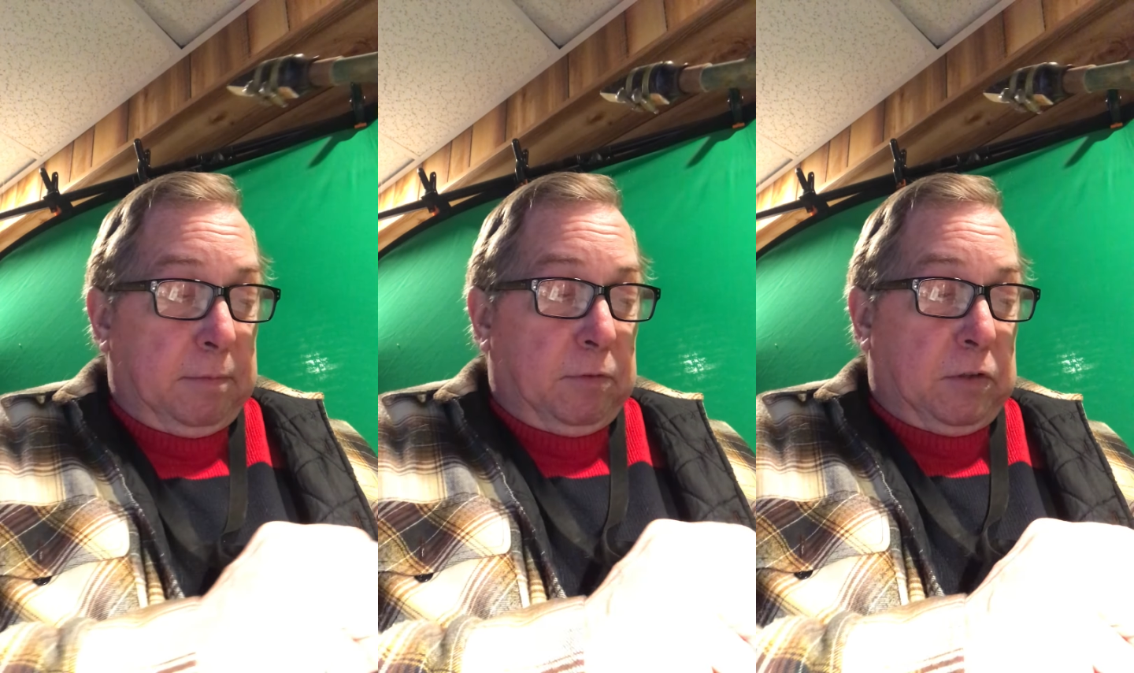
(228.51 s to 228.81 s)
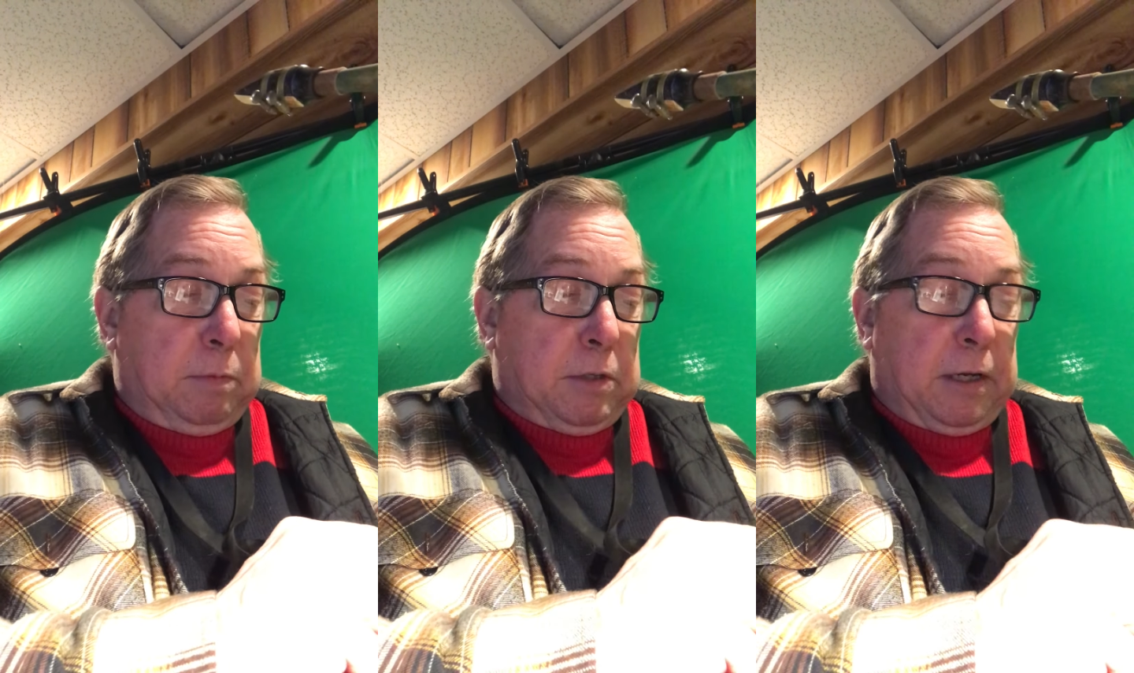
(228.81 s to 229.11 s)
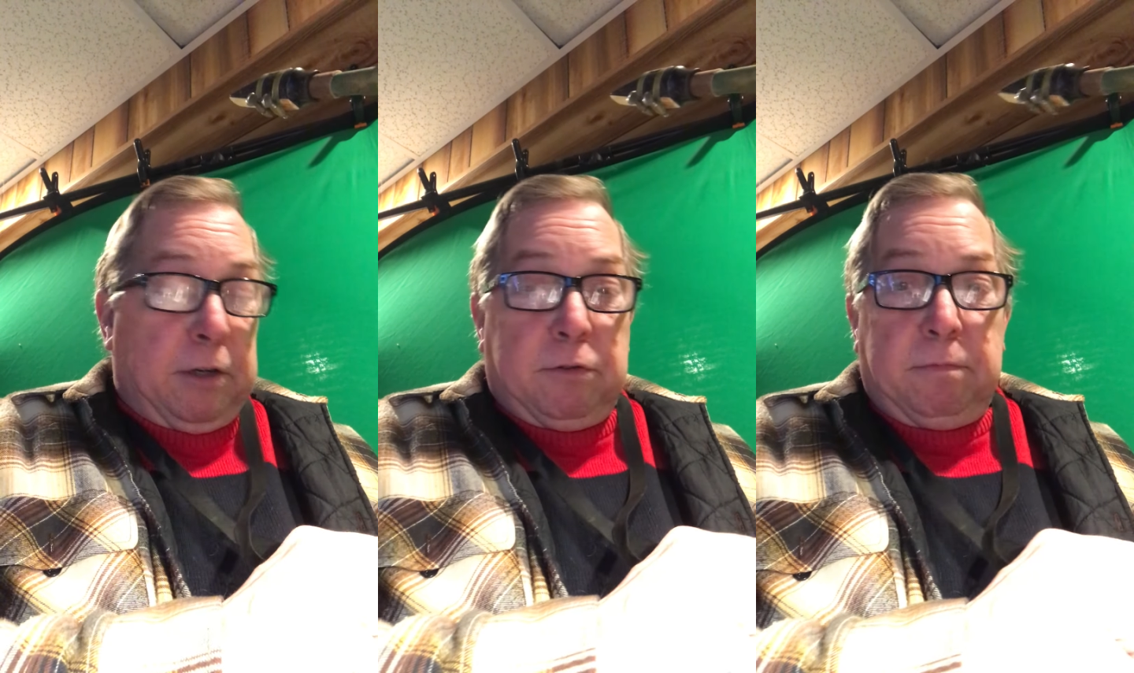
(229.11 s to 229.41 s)
seems
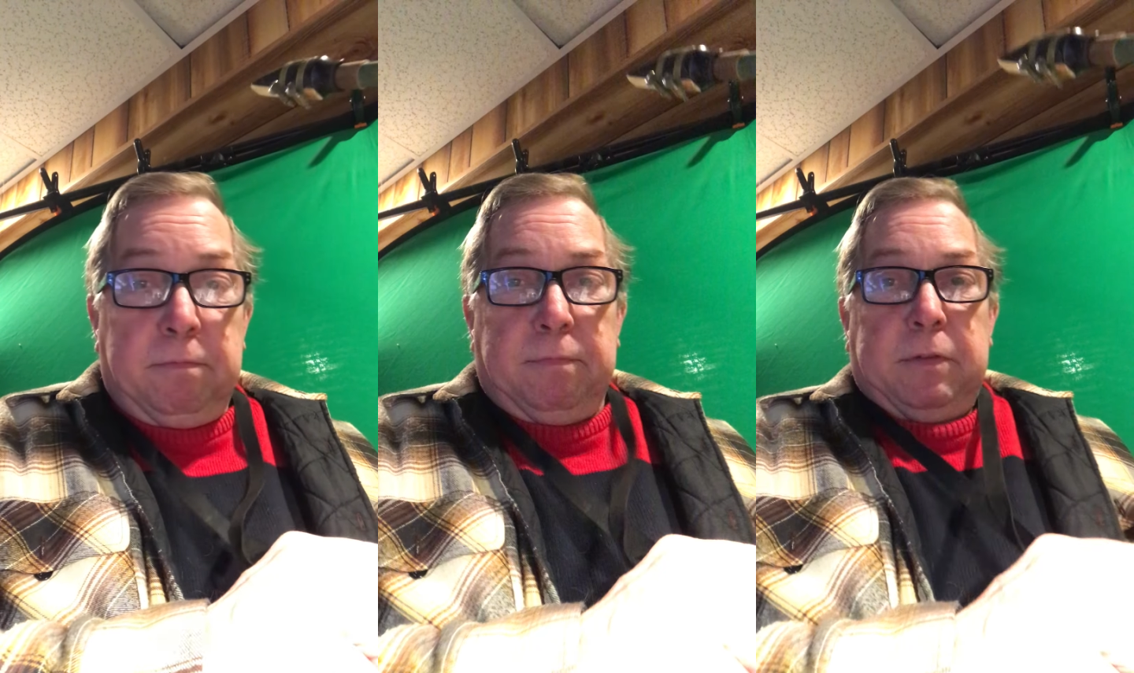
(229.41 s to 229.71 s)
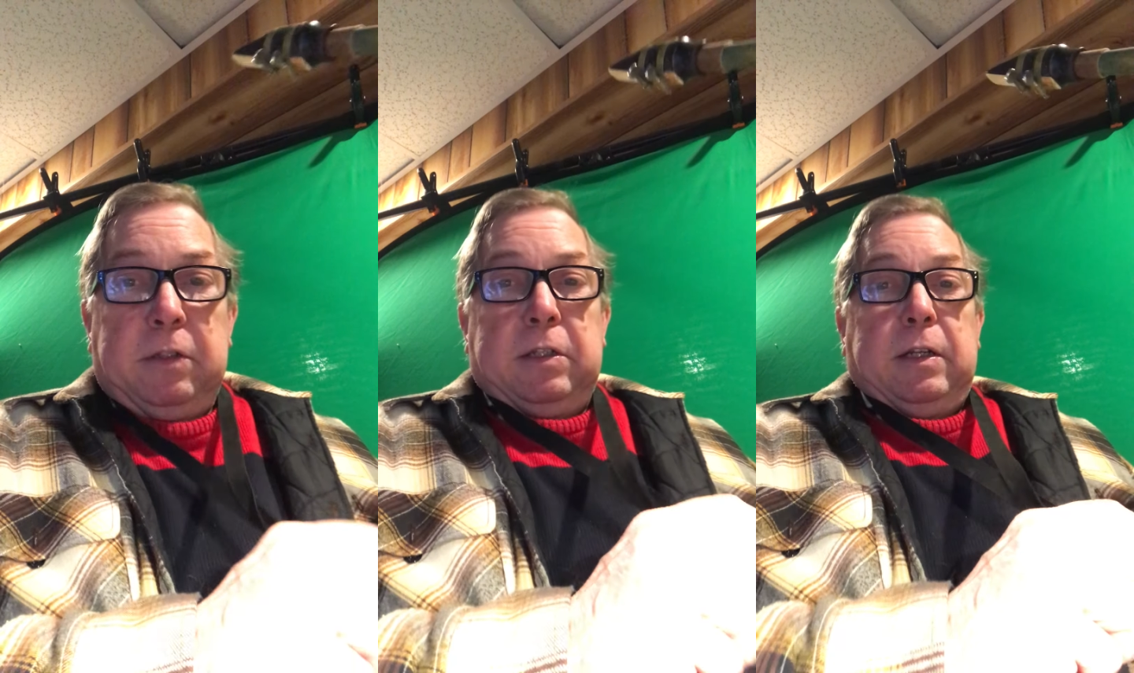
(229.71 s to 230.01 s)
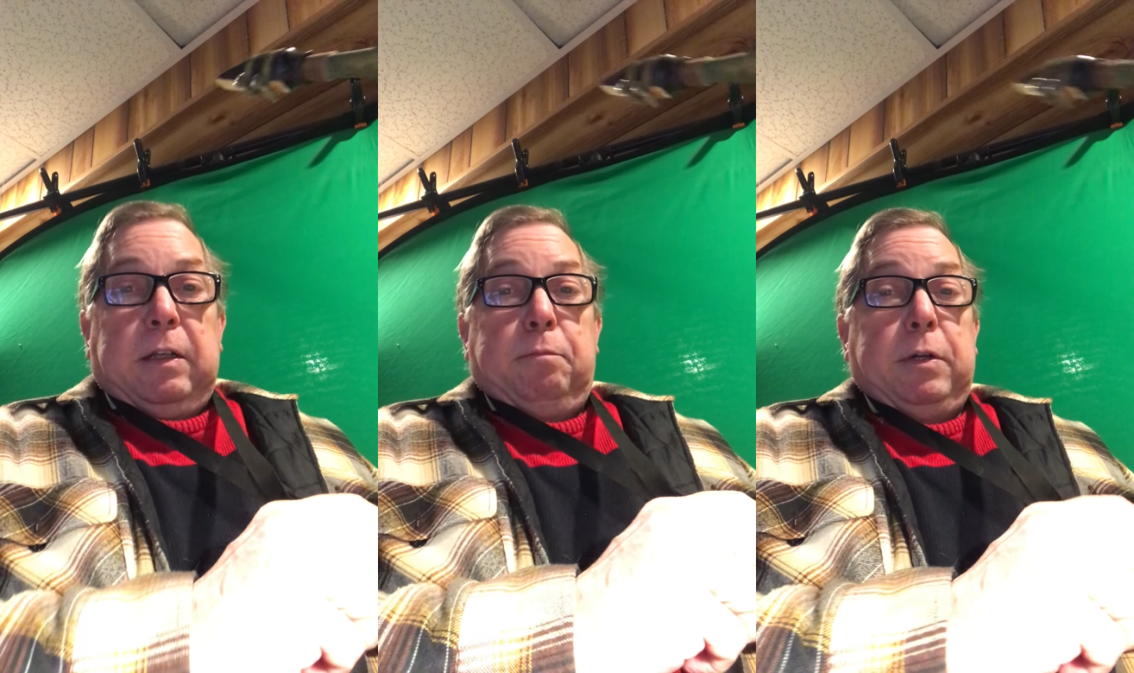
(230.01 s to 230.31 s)
kind of
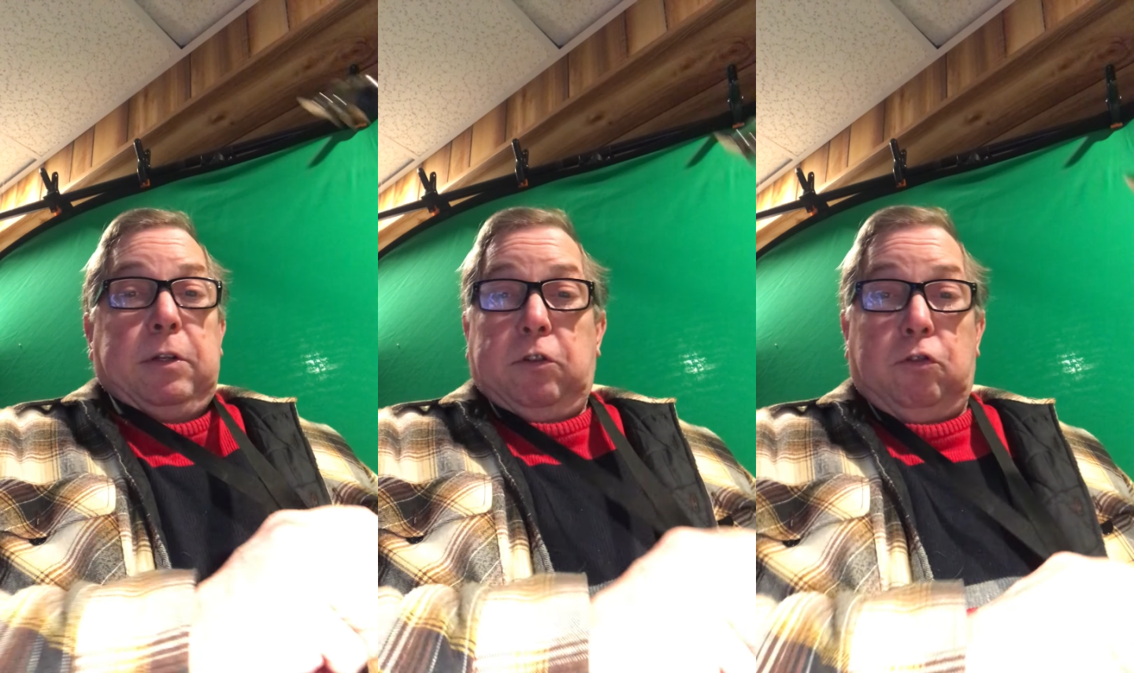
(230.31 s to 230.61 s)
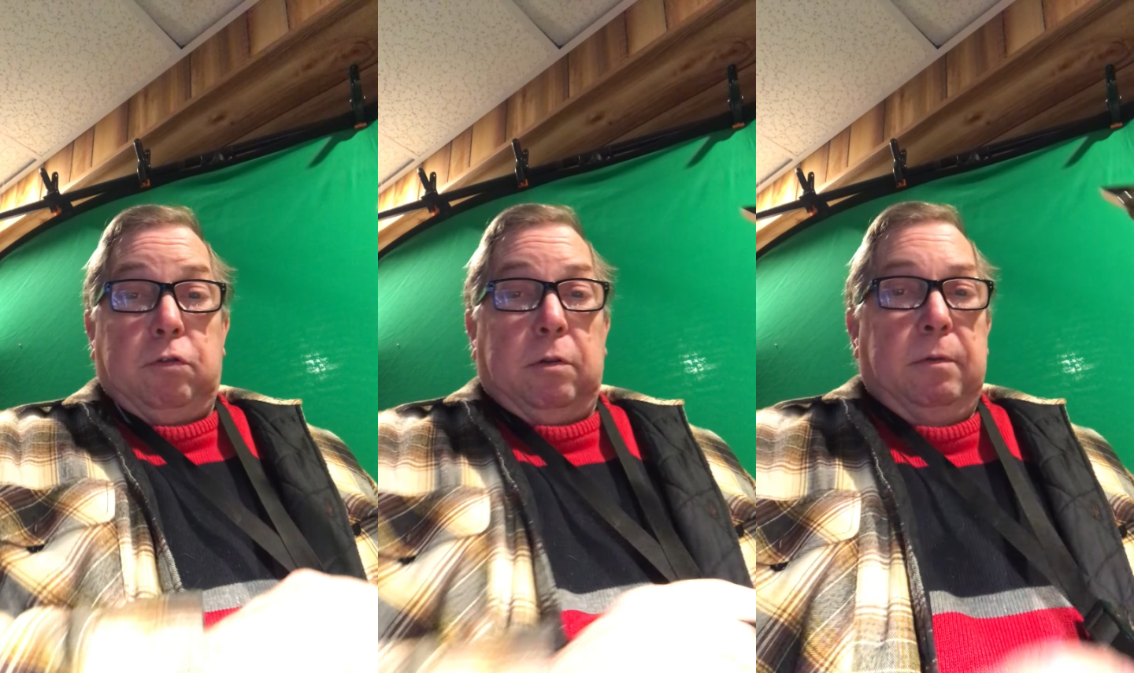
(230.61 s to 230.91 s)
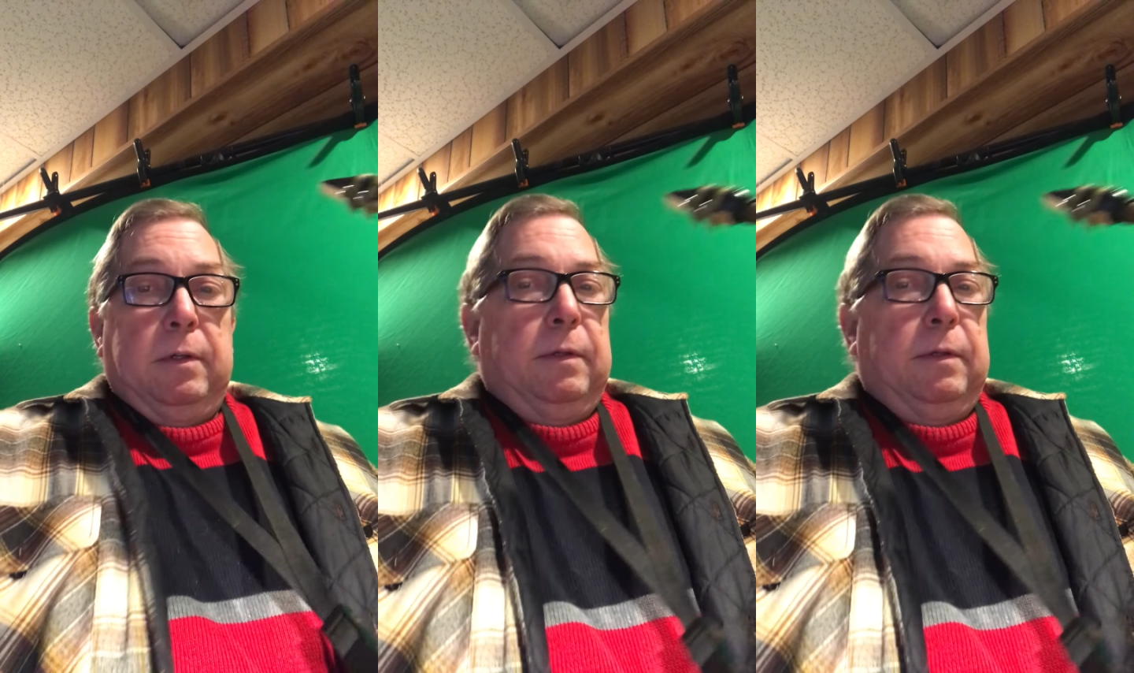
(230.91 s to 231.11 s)
silly, but it's true,